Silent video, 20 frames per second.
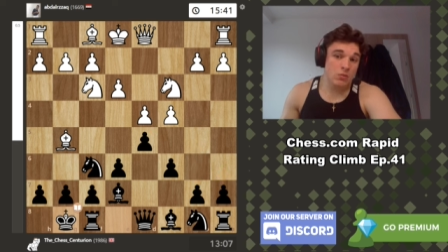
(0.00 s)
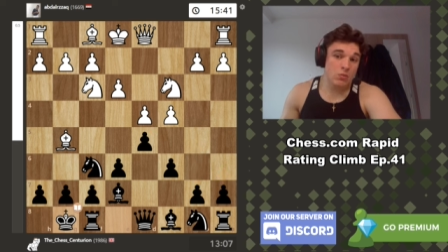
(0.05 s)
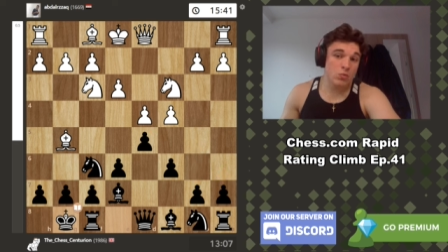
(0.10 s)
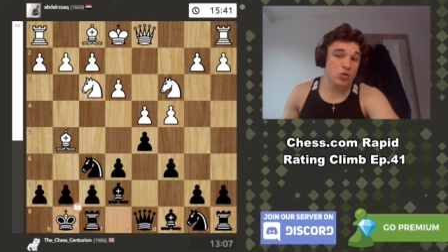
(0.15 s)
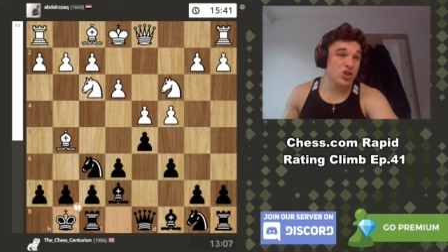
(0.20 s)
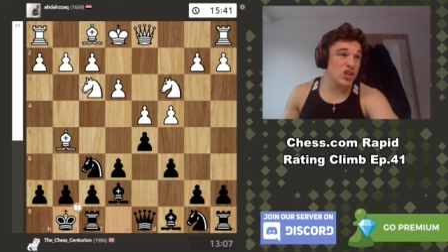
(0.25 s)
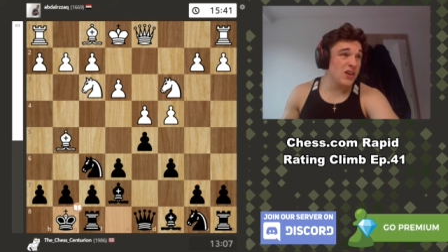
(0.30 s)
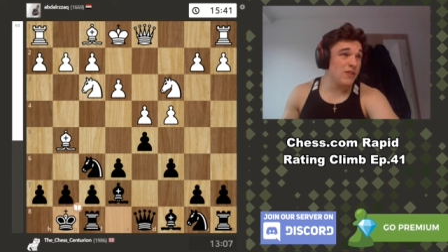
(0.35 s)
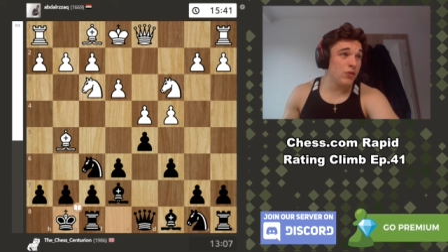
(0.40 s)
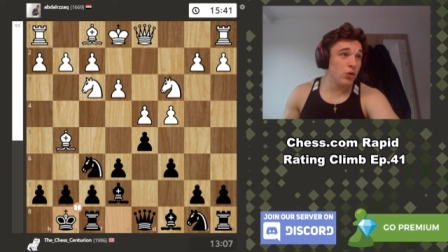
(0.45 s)

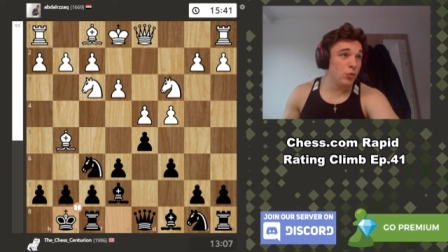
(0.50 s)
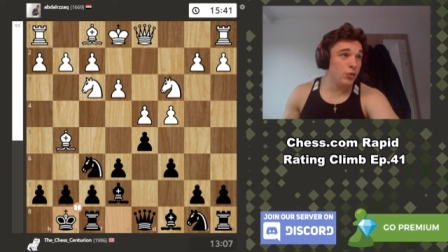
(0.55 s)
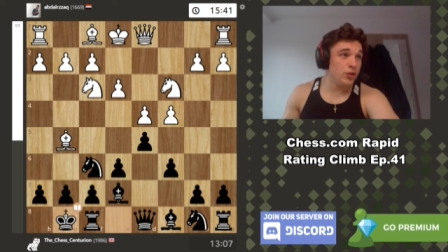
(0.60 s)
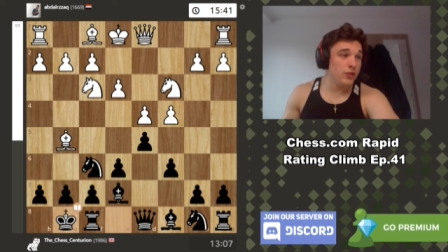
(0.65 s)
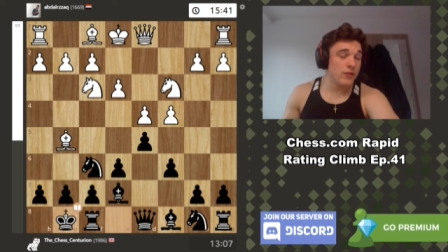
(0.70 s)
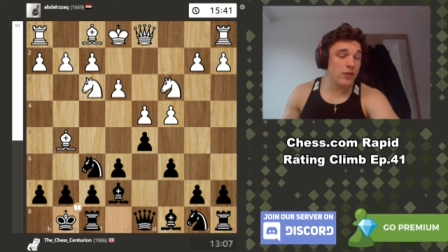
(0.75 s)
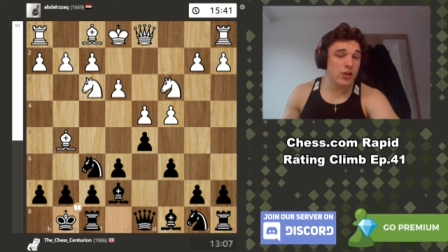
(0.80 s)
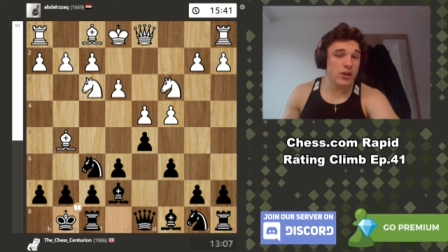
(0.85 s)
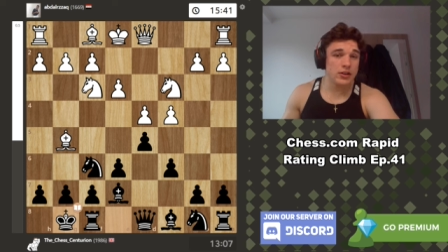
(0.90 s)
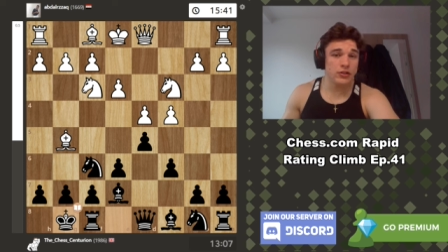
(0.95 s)
which I thought was a
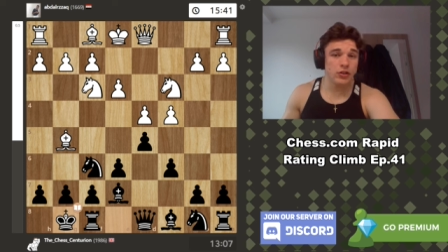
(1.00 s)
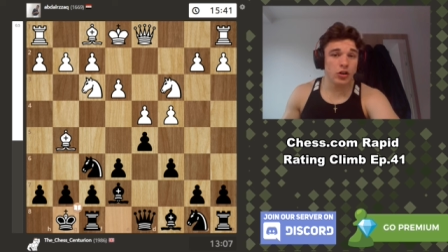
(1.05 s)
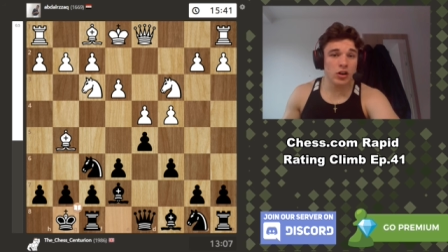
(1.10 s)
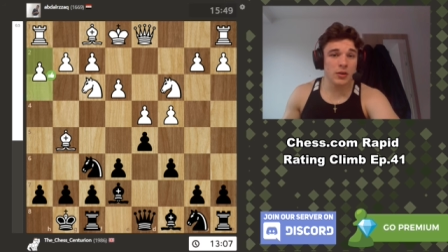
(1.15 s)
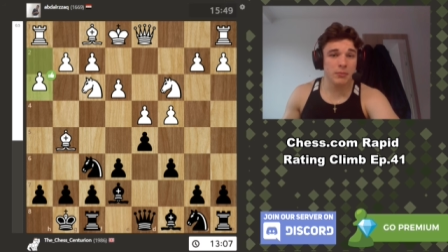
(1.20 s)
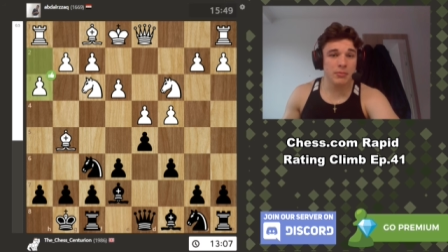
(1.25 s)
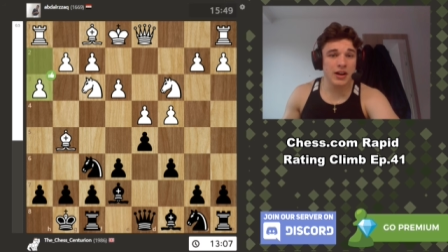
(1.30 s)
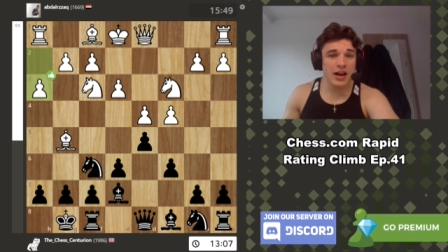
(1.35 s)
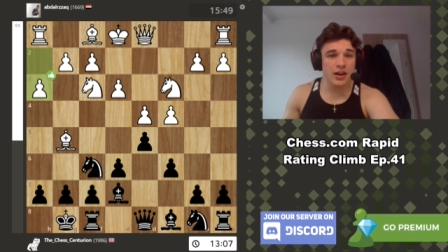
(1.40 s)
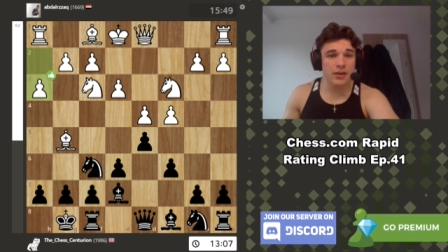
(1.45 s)
very
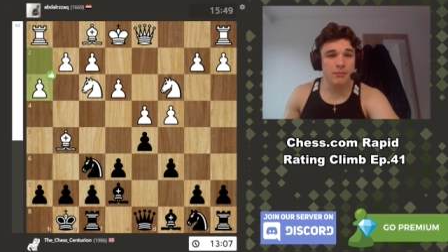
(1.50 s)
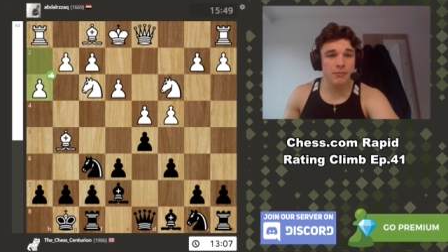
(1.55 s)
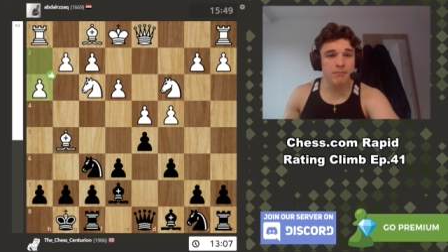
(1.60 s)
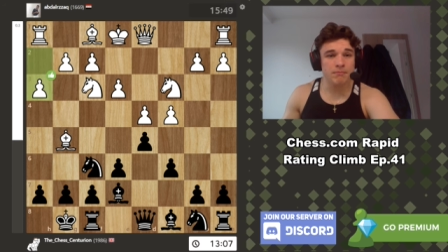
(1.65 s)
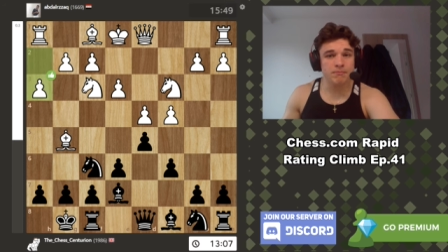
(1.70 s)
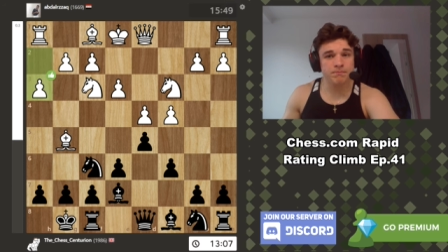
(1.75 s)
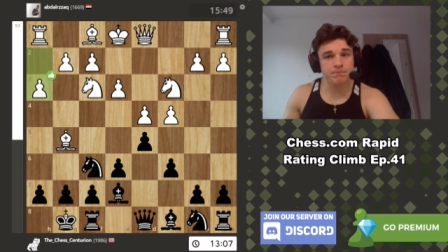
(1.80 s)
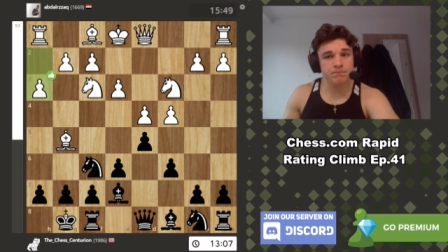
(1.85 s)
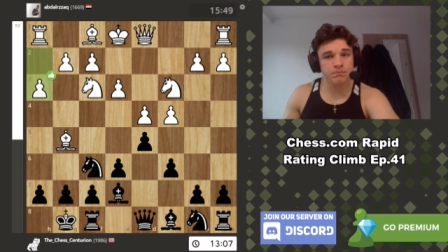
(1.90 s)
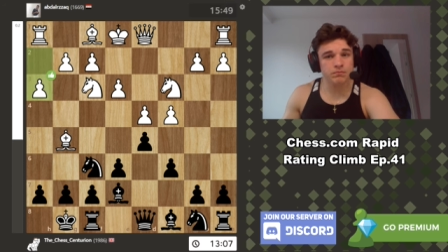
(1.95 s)
solid plan.
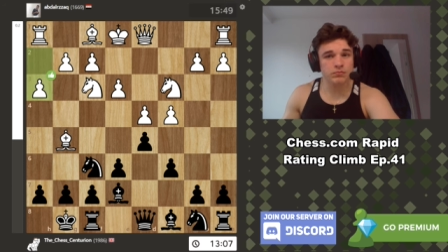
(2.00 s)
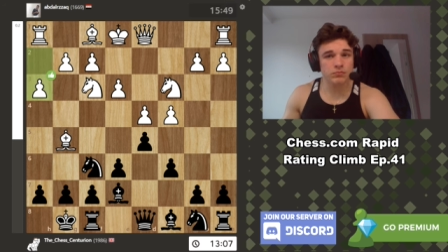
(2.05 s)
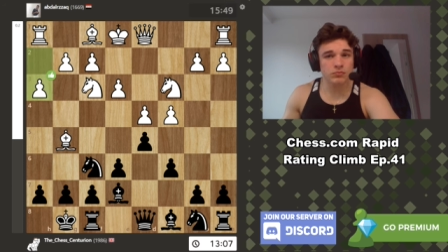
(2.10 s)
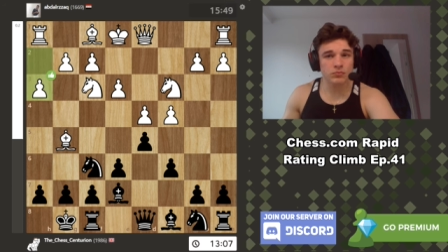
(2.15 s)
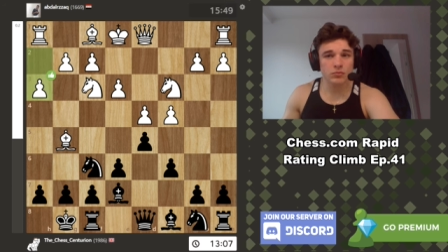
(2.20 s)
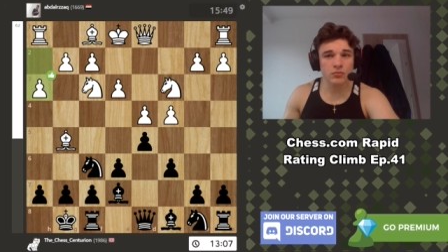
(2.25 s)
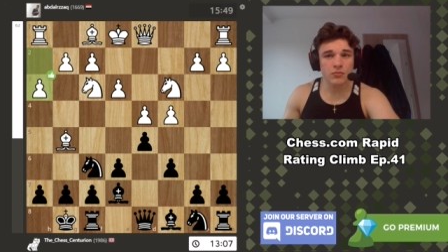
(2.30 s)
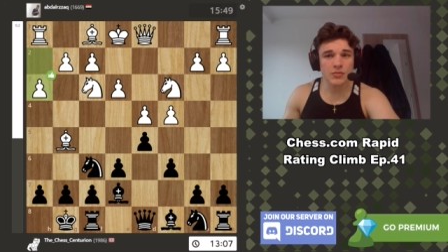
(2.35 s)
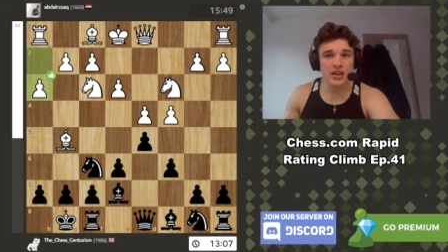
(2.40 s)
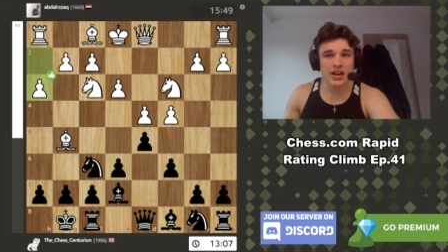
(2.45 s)

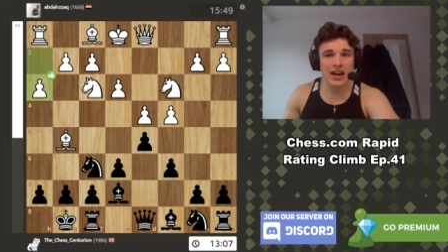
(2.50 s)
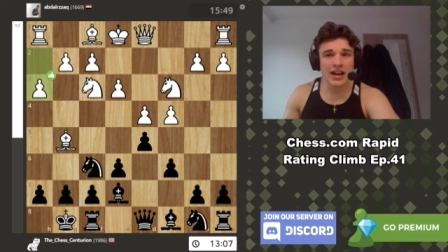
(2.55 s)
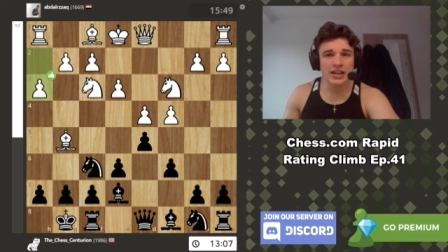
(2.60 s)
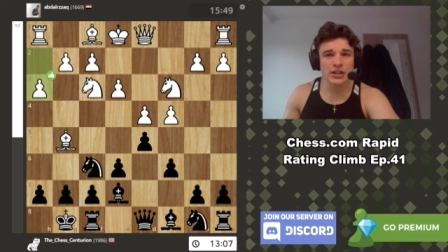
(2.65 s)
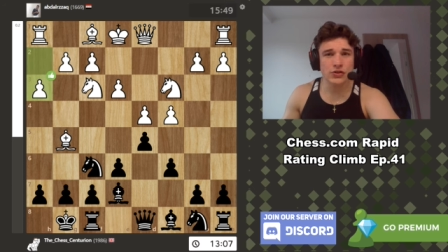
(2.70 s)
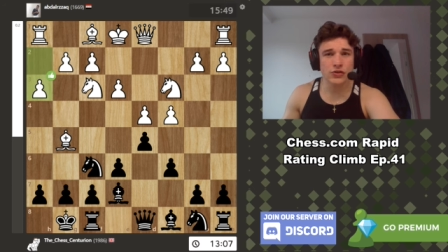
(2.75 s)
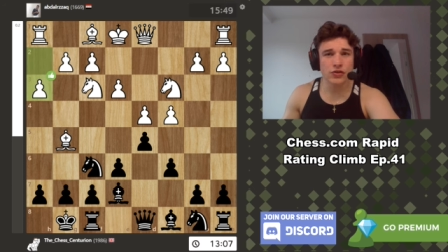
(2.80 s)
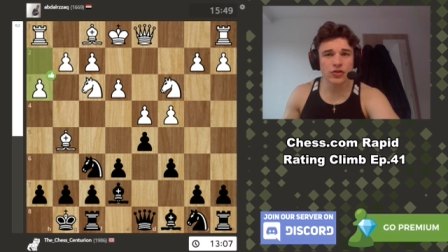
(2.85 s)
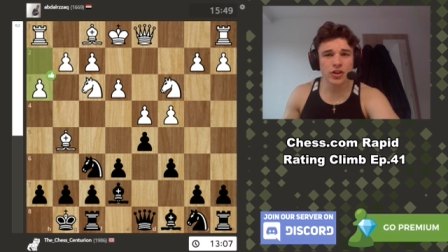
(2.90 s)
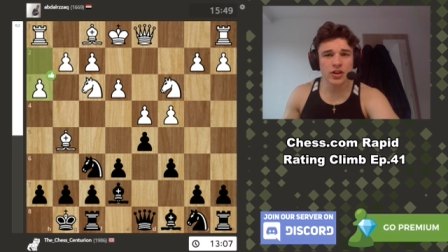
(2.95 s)

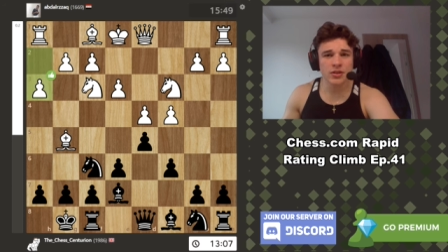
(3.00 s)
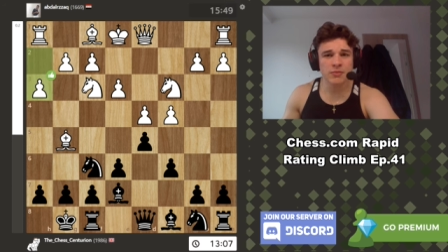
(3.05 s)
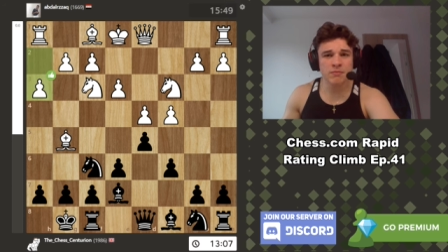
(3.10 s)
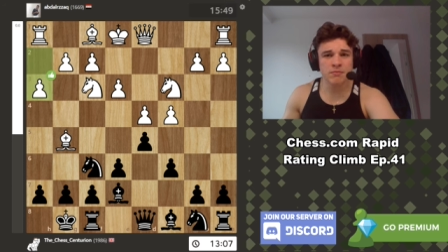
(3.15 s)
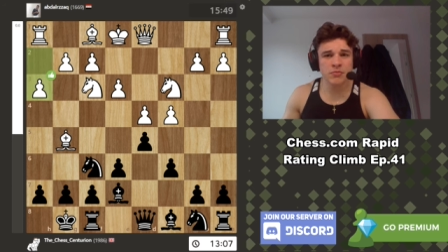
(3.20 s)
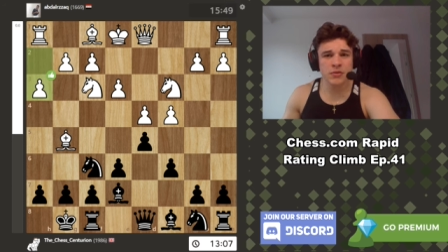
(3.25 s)
h three,